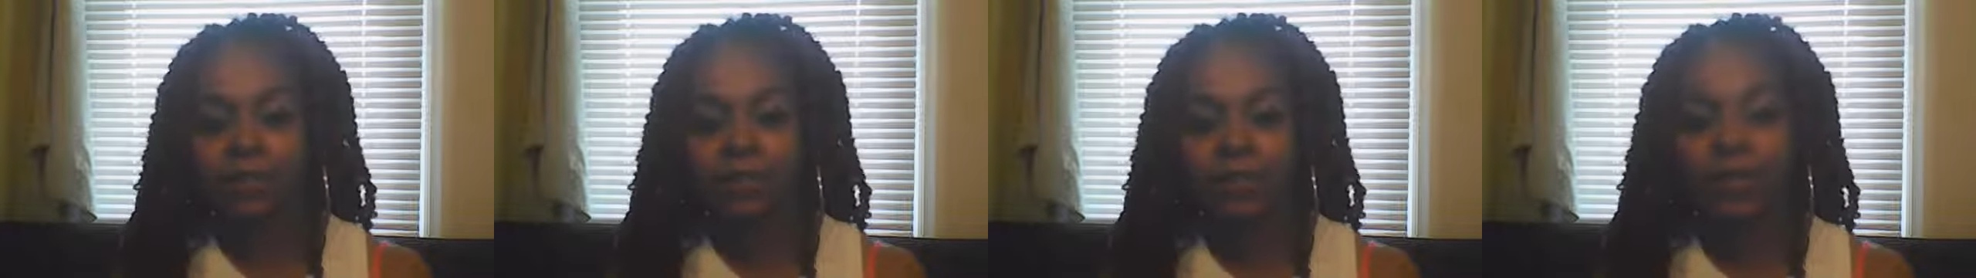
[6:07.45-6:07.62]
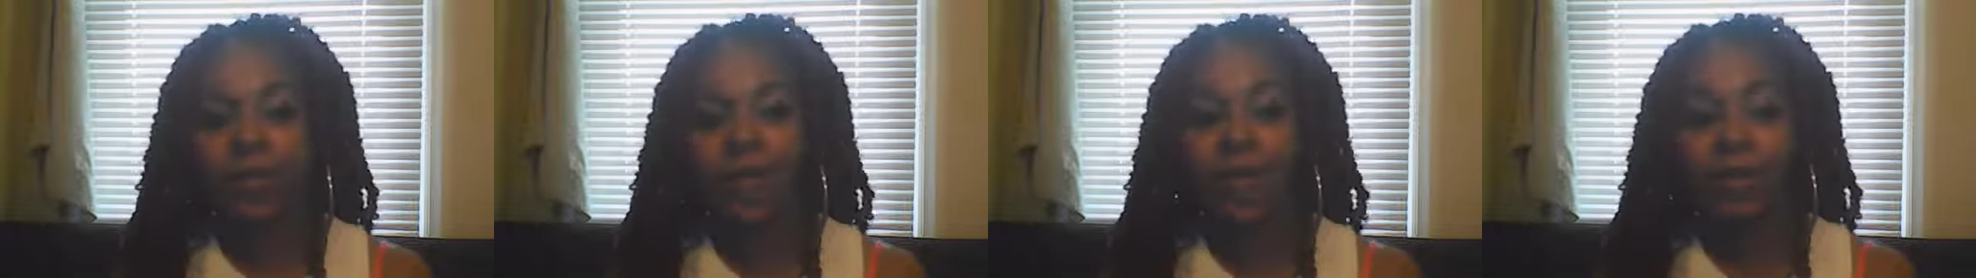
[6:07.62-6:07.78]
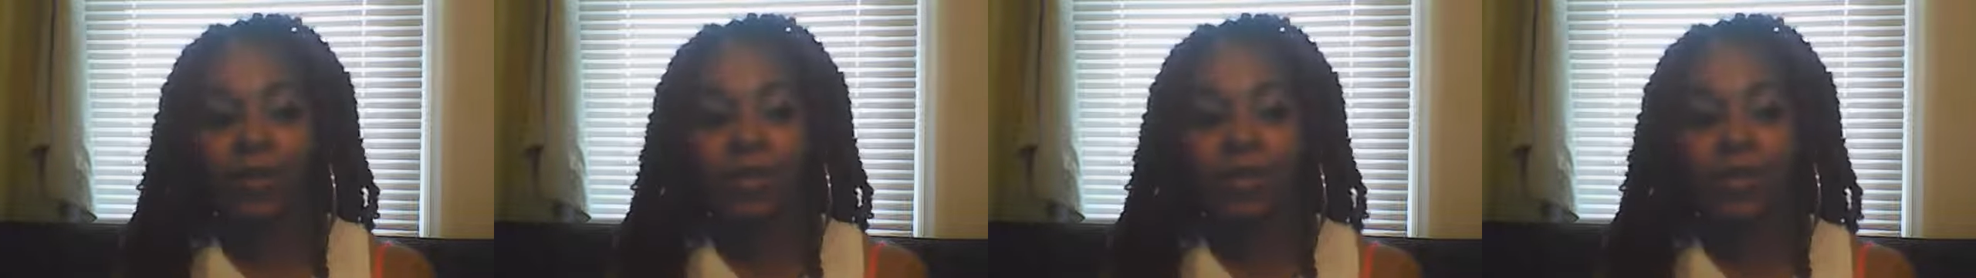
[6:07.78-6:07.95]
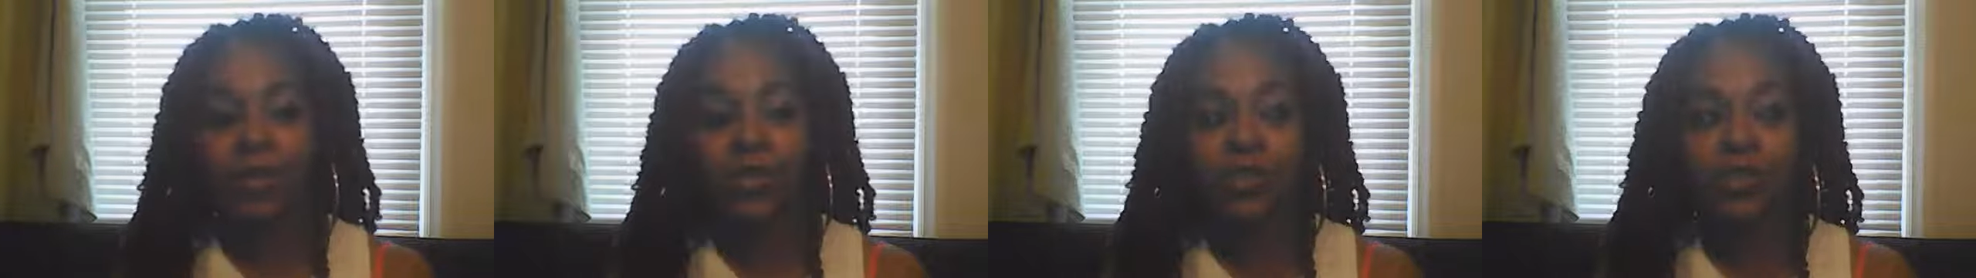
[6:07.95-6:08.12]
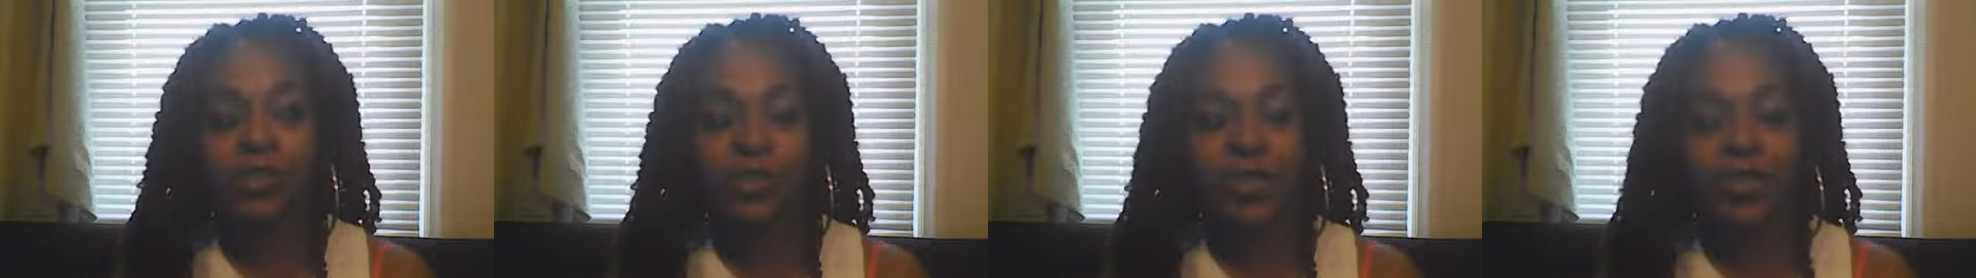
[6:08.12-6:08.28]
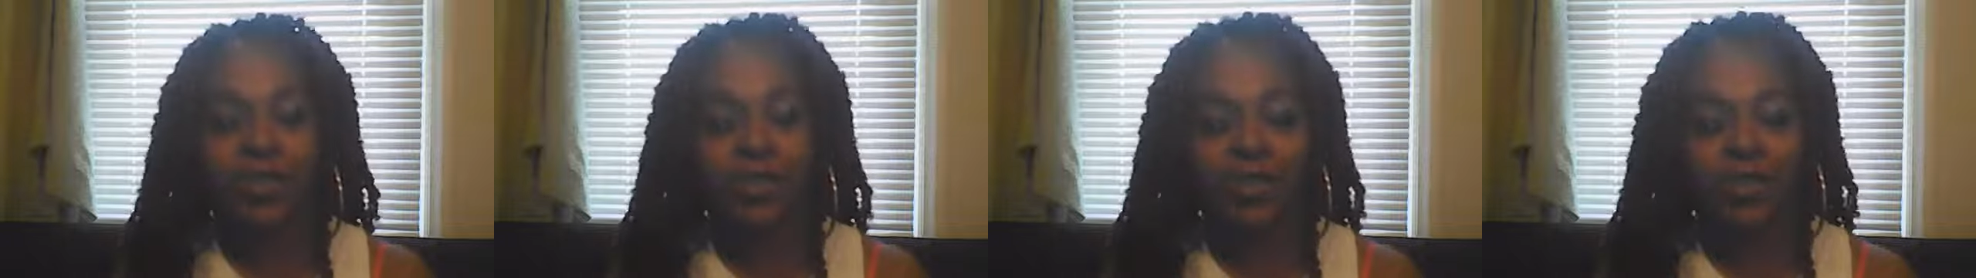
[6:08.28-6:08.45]
Now, the
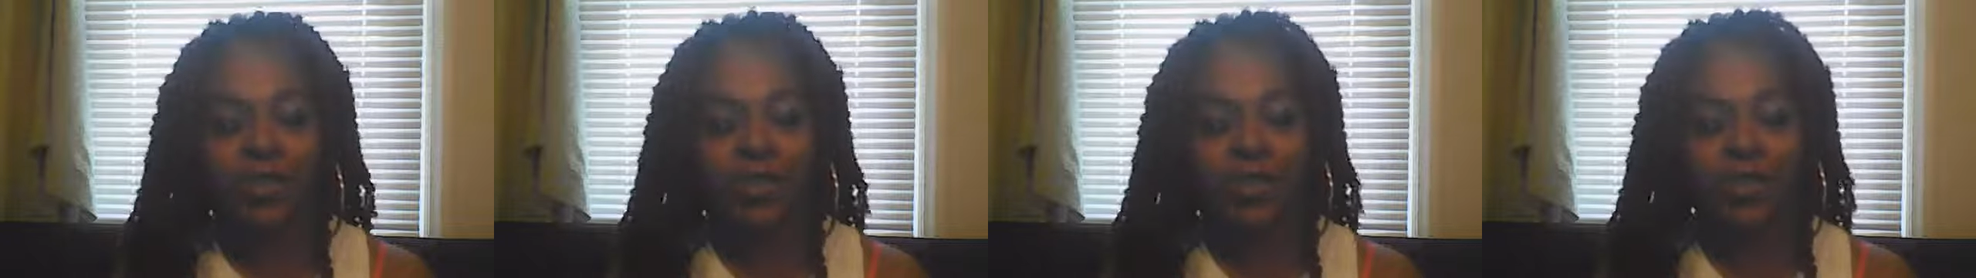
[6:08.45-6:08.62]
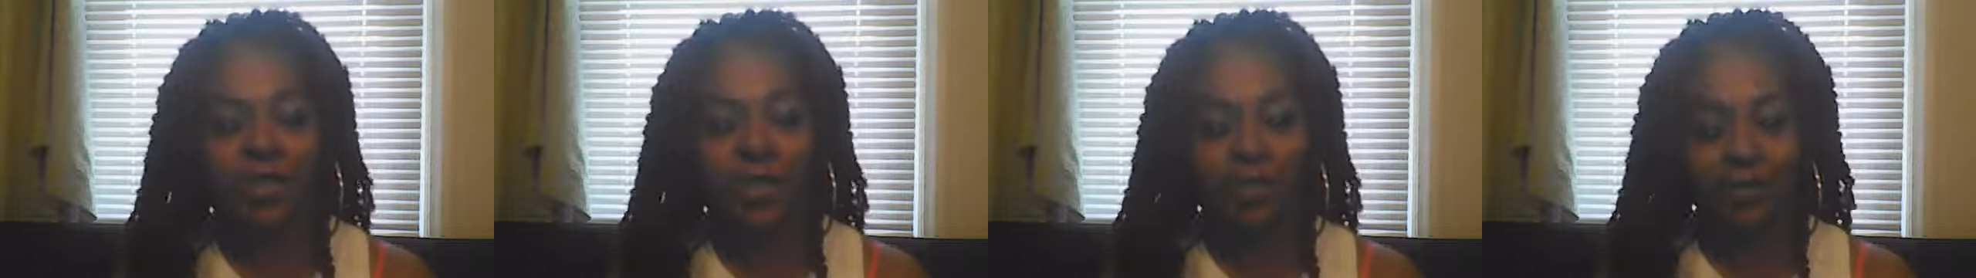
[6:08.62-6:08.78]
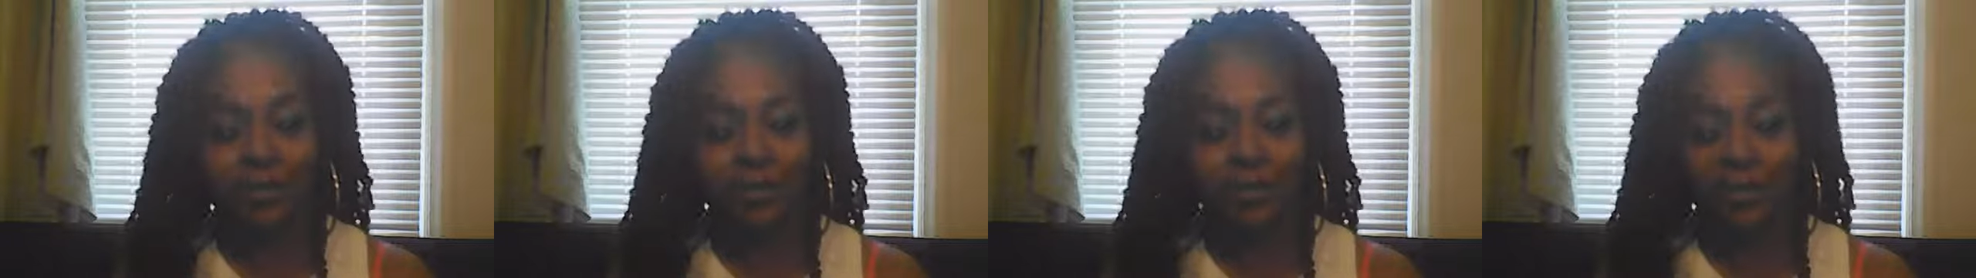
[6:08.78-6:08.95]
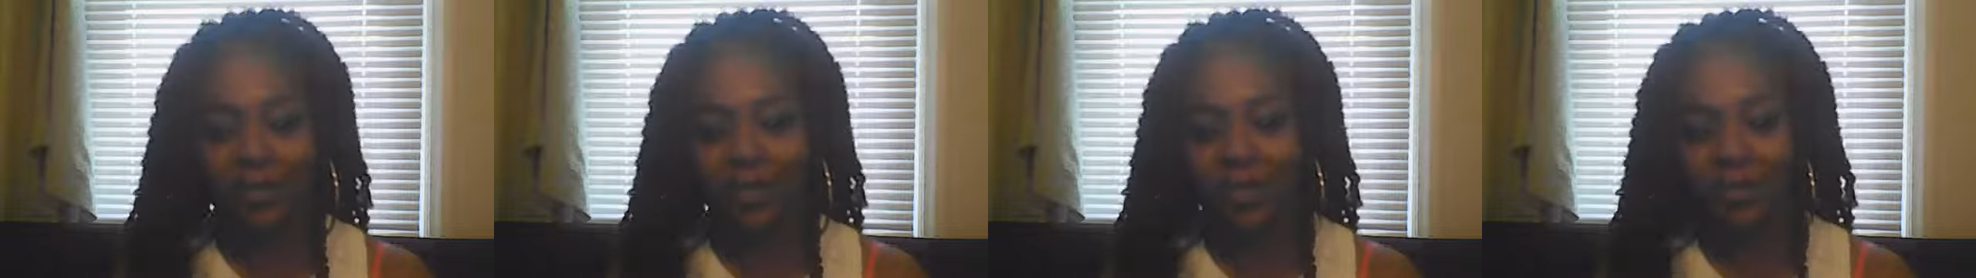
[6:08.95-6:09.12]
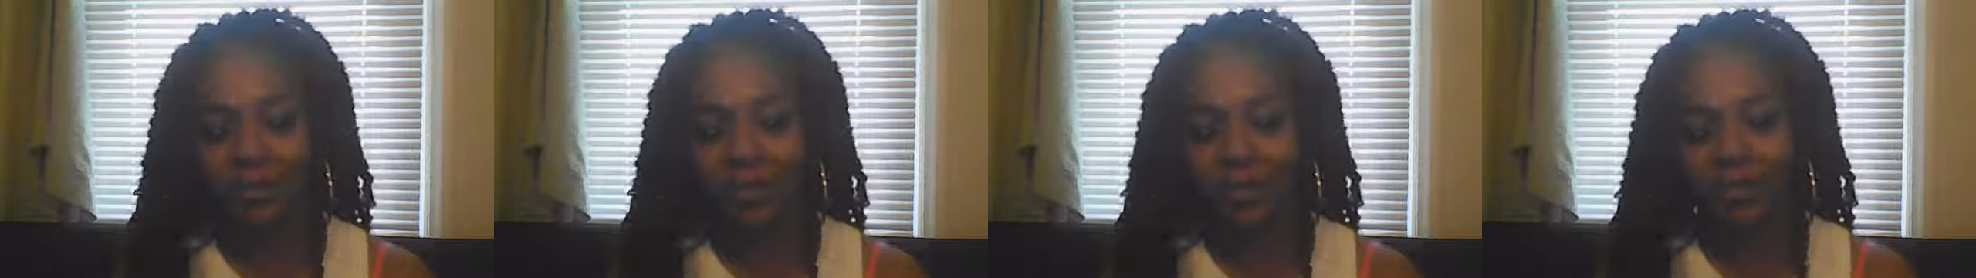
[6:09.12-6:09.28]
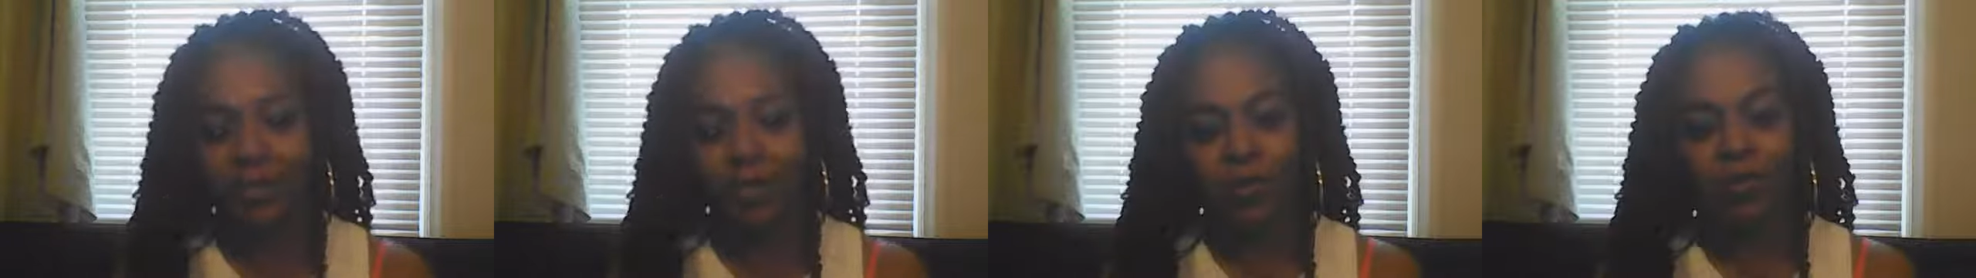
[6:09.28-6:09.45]
truck itself
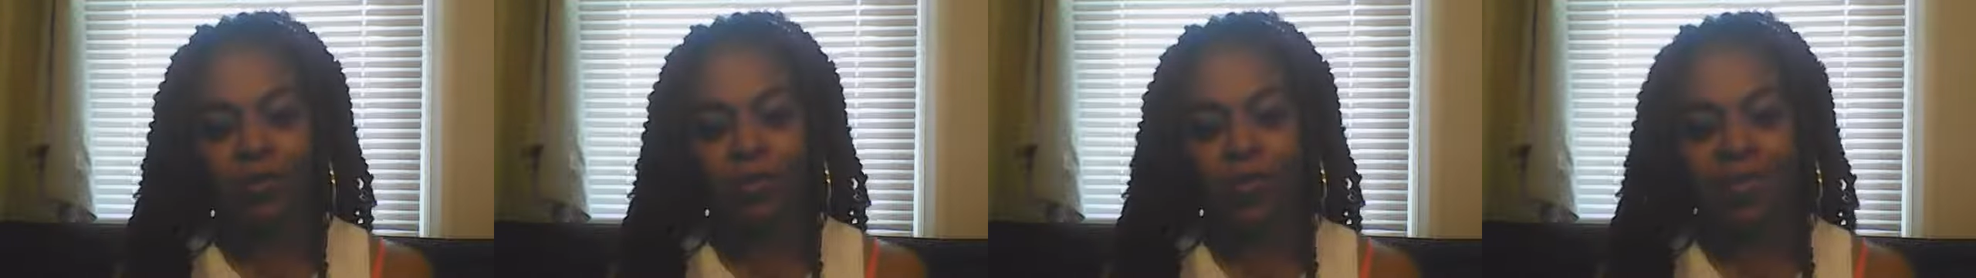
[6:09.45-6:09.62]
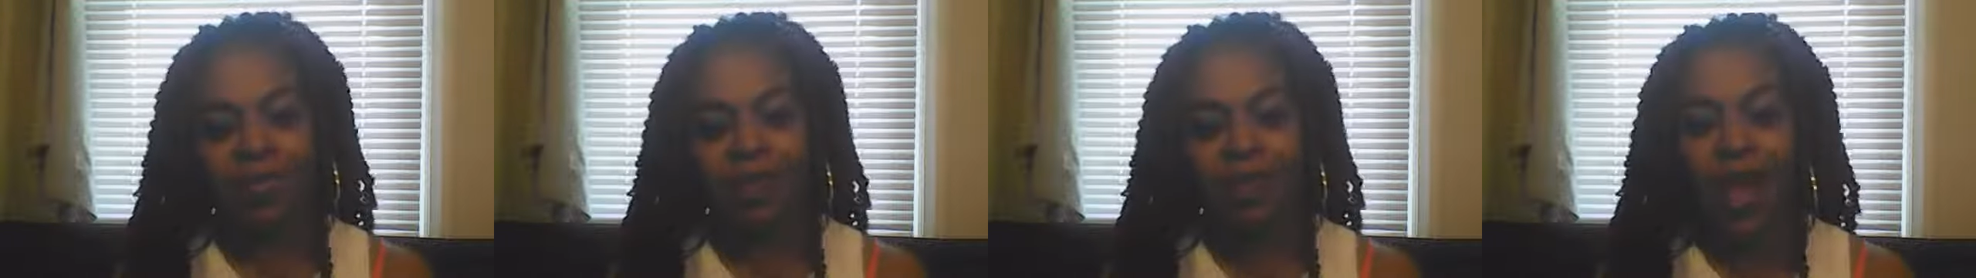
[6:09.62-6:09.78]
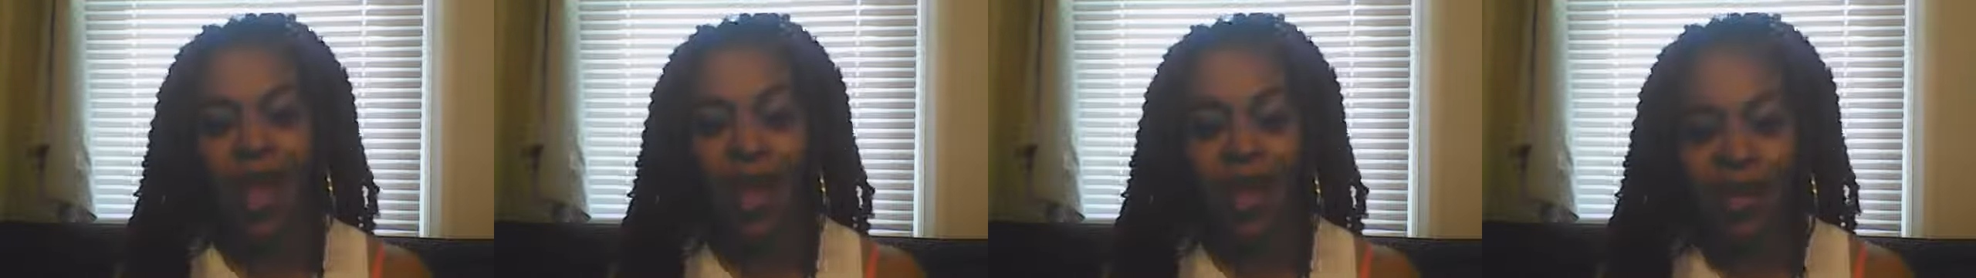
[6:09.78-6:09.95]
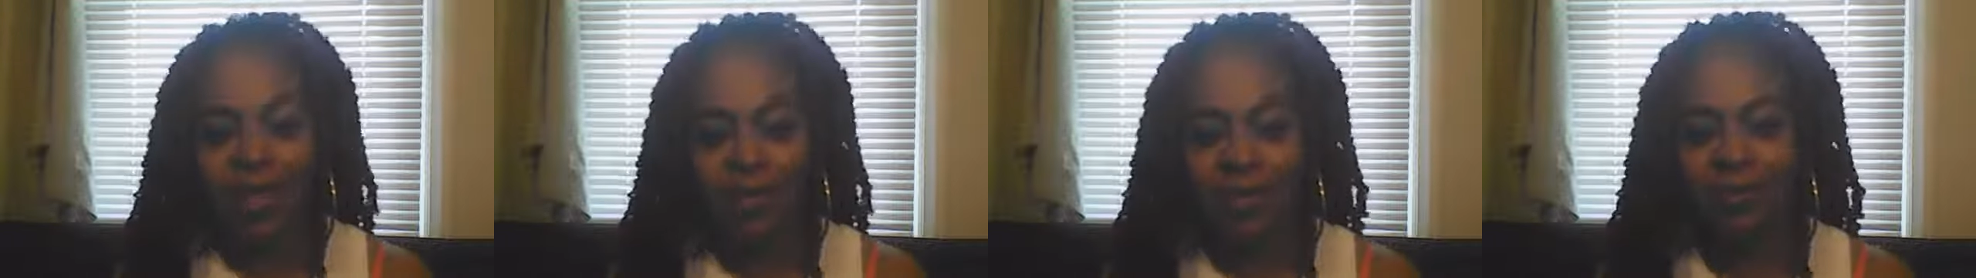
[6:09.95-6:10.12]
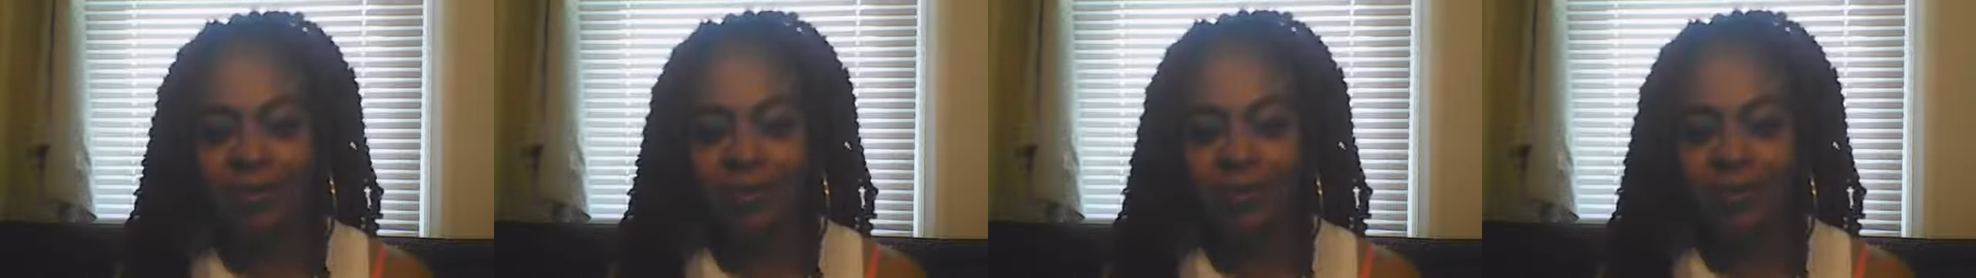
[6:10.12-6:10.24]
didn't move size,